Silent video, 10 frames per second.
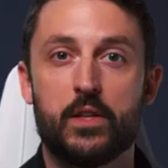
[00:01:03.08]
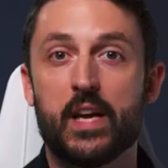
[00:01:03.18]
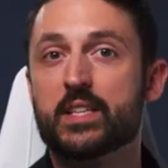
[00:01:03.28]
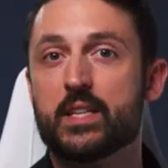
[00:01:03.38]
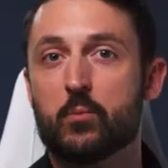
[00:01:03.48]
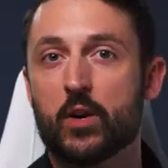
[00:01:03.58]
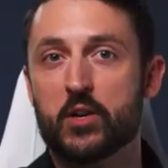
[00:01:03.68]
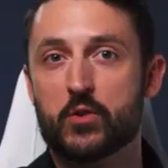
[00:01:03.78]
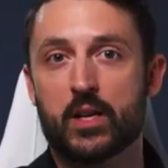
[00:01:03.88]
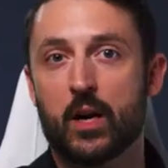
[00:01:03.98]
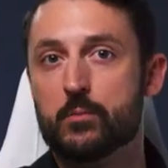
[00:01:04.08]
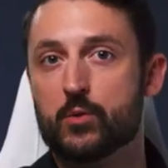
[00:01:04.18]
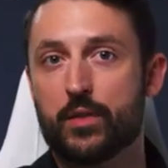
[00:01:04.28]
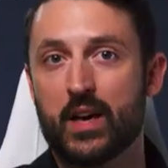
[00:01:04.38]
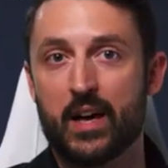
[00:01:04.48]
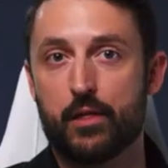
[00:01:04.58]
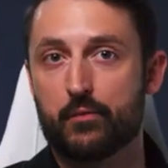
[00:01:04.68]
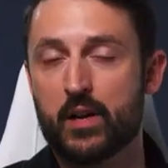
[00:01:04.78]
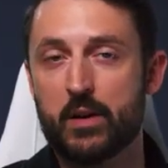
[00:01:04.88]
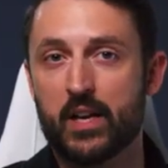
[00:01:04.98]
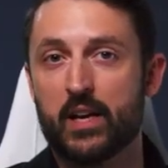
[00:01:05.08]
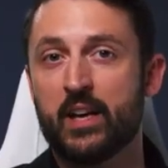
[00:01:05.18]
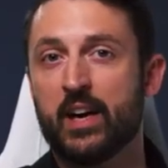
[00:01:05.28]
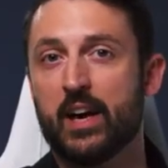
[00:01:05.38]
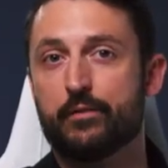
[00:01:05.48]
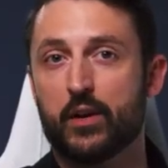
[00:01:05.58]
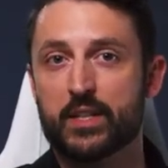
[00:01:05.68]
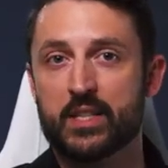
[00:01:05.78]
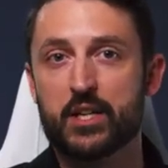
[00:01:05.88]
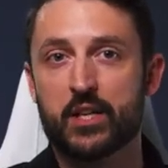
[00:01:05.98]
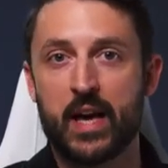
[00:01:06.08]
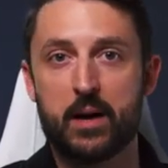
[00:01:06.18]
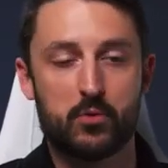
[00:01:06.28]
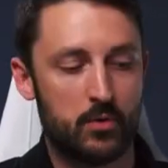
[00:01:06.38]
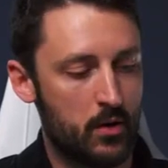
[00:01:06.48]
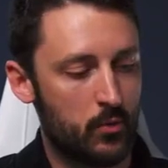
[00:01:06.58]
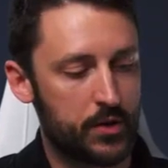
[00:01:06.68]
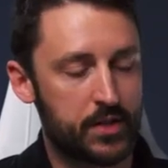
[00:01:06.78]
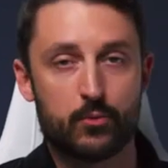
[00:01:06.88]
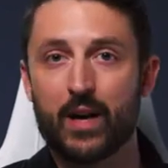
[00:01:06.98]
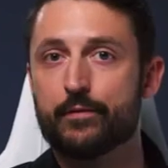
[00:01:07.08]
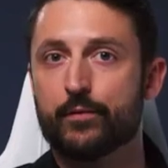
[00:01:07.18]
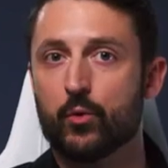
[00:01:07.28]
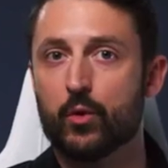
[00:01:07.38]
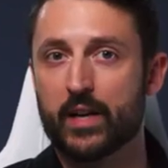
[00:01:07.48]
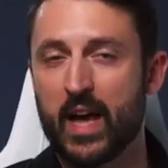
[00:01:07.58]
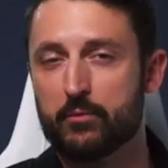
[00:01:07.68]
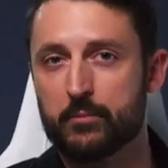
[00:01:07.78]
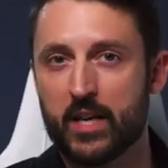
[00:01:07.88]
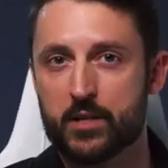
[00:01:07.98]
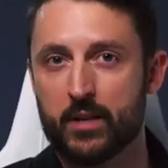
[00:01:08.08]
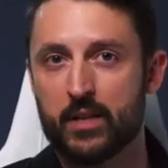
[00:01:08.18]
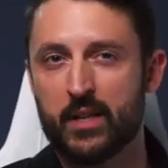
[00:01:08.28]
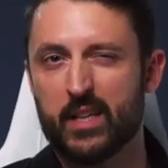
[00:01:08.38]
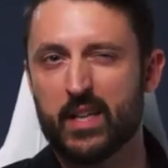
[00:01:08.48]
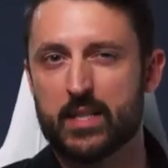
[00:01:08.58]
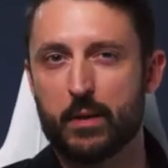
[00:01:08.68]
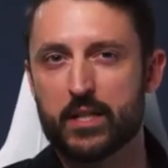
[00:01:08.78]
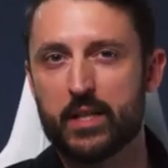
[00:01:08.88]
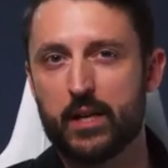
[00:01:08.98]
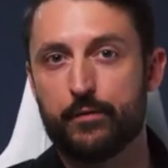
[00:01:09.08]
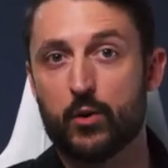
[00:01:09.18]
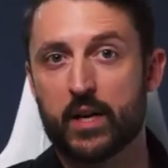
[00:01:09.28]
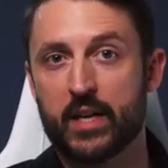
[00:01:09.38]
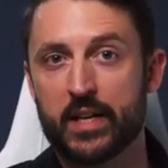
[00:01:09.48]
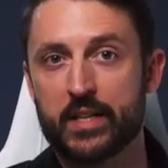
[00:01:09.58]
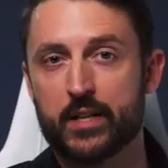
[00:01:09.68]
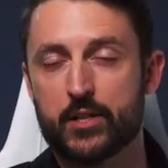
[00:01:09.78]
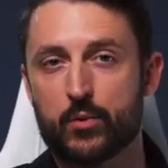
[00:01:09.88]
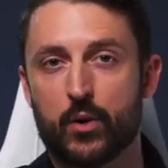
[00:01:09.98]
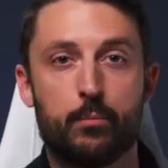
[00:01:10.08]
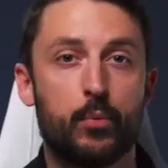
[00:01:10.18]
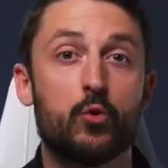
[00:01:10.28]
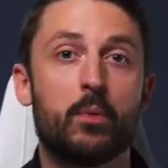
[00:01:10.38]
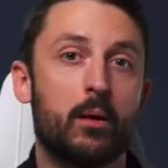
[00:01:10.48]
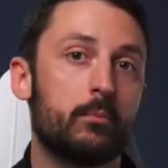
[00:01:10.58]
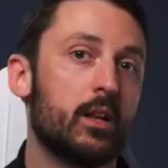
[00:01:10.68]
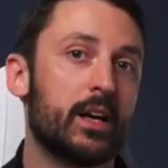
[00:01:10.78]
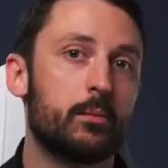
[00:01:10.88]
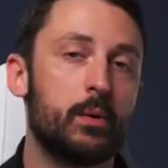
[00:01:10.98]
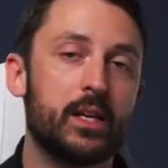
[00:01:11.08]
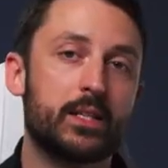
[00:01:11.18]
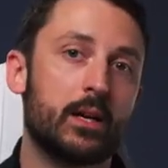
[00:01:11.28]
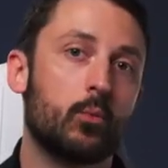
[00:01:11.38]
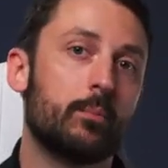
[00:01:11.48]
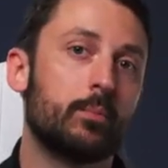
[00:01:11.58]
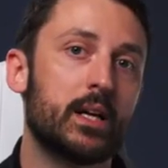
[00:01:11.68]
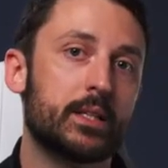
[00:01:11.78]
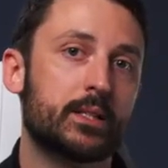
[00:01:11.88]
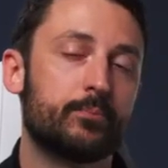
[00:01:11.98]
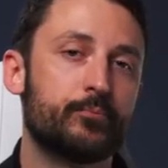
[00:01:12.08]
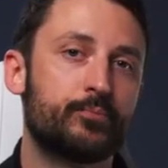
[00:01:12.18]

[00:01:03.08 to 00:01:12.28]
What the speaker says: The XDM 100 comes with a 3-meter headphone extension cable, which is great for cable management, especially if you're connecting it to a boom arm like the PSA 1 Plus.